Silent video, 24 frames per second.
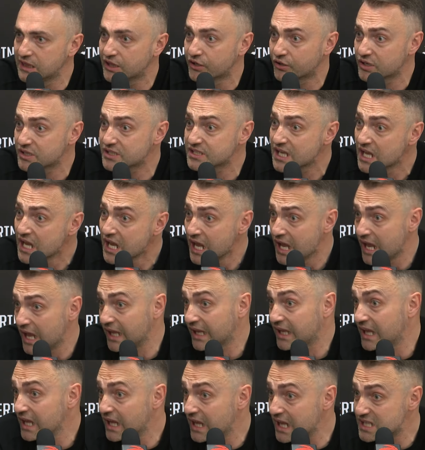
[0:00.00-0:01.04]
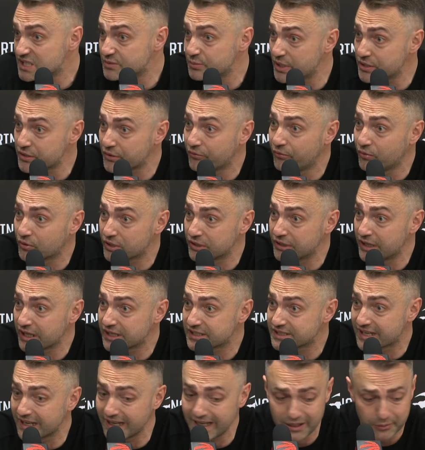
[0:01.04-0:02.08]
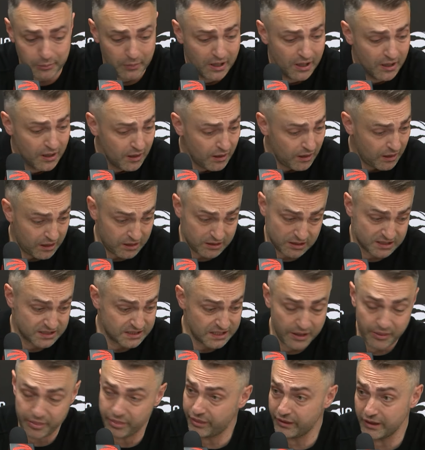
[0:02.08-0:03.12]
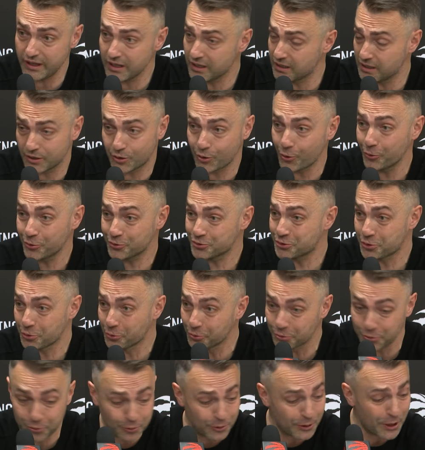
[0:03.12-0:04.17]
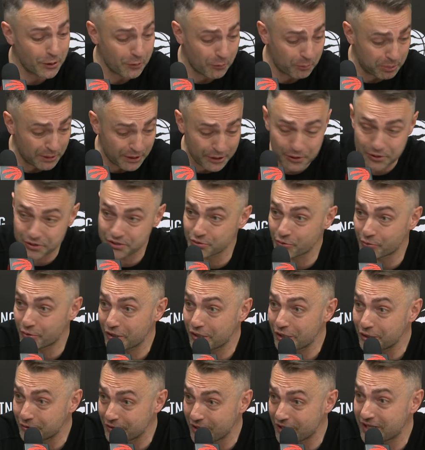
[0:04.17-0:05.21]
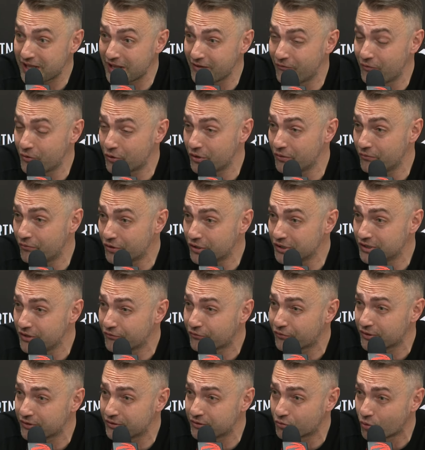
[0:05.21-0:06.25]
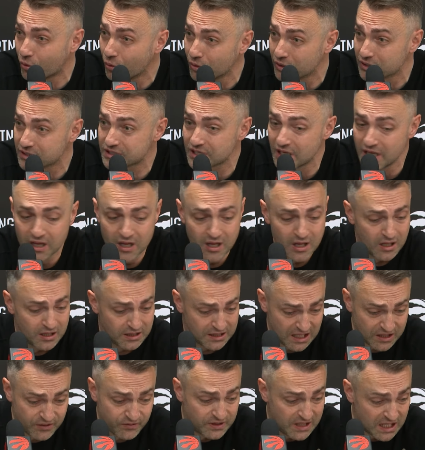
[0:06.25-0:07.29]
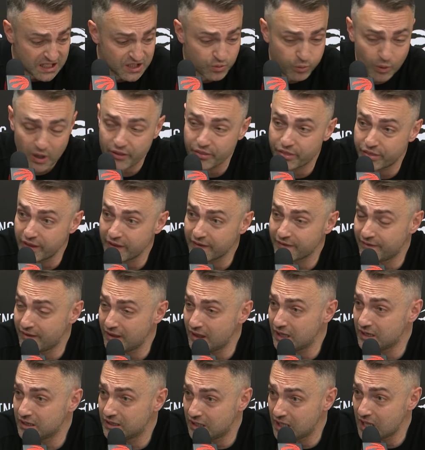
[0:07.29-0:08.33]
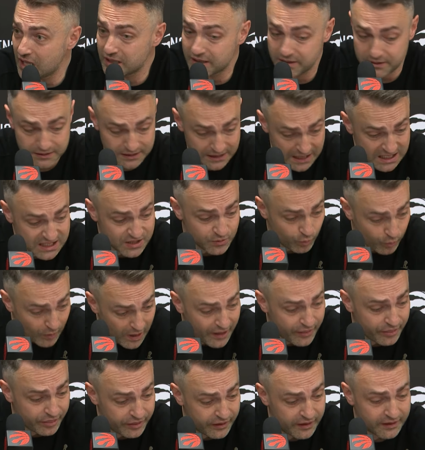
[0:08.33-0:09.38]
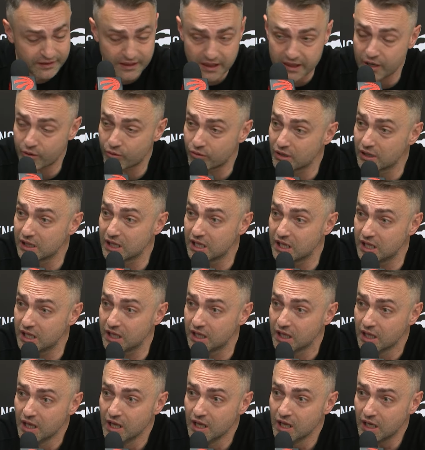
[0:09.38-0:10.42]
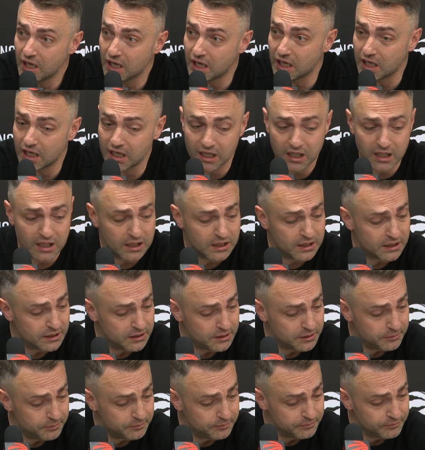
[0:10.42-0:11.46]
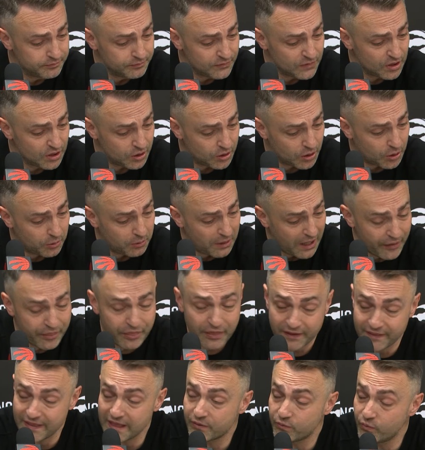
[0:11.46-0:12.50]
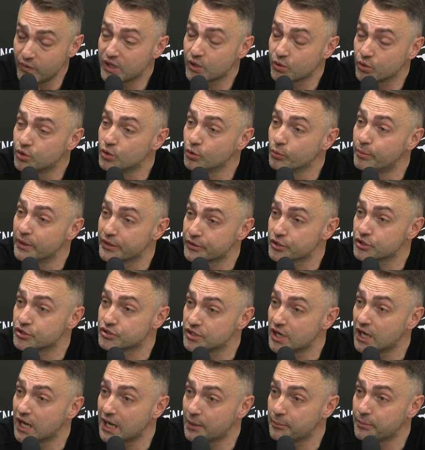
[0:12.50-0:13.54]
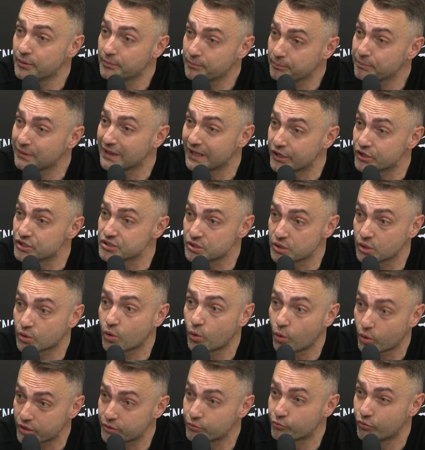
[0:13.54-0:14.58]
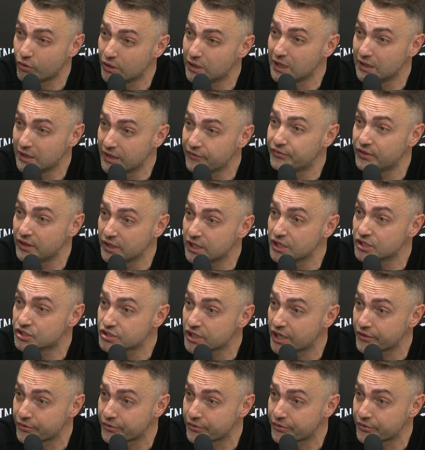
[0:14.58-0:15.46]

learns and he gets better for the next game? And the same thing goes to a lot of players over here. They have very, very different roles. That's one thing that I really, you know, I think that we could do a better job, players in the court, really lifting each